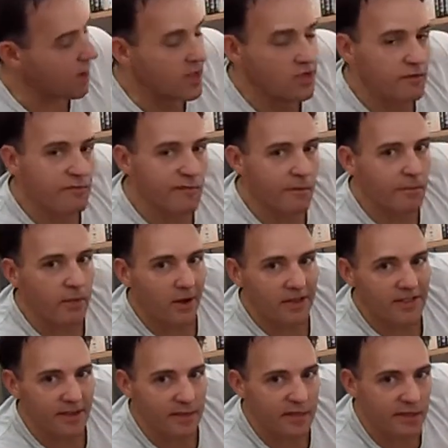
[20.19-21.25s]
ranging from
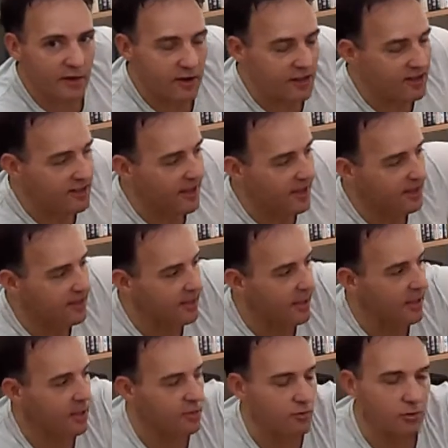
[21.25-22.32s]
nineteen
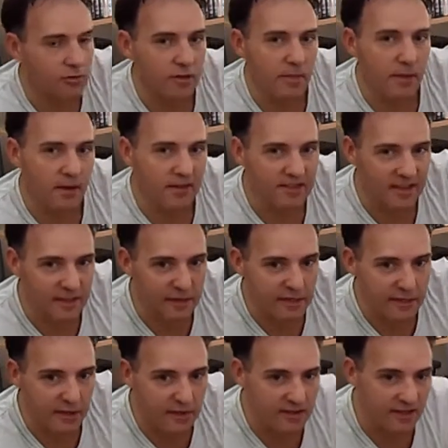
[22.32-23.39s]
thirty-six through to nineteen
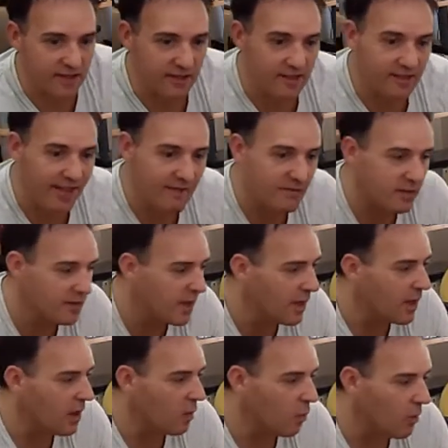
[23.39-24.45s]
thirty-seven.
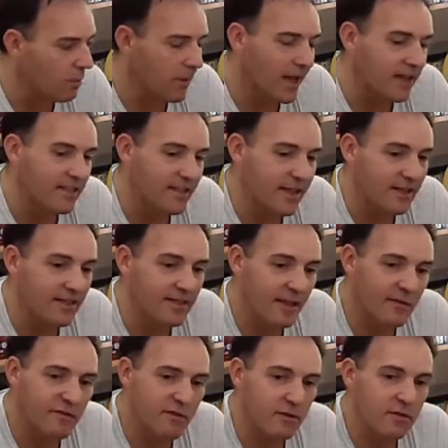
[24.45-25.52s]
What makes these
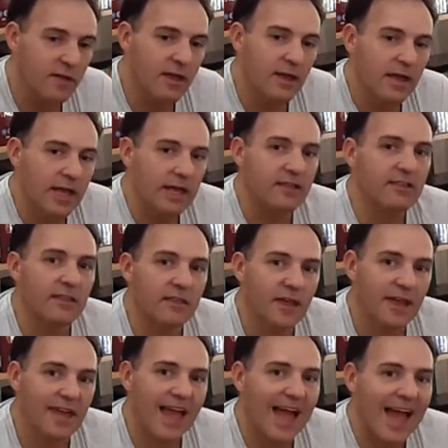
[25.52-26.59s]
different is that
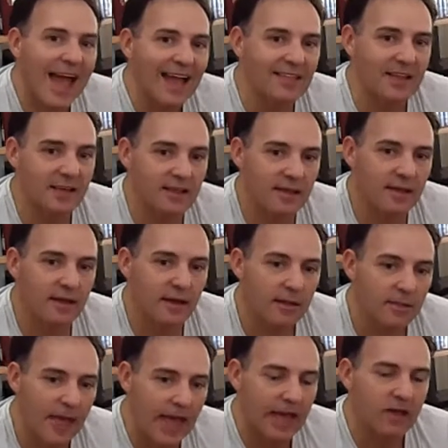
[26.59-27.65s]
they added
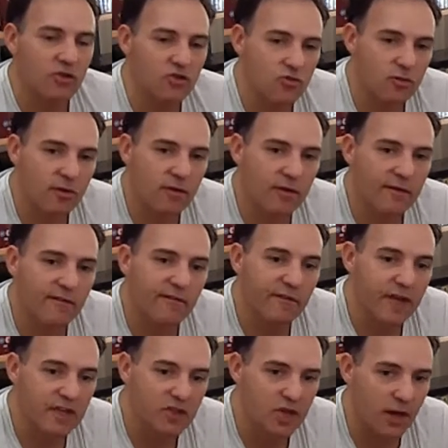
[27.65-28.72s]
an extra
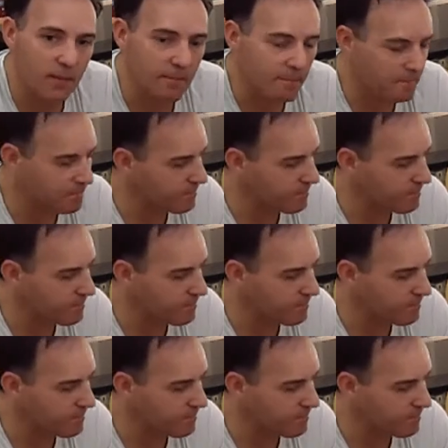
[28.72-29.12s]
feature.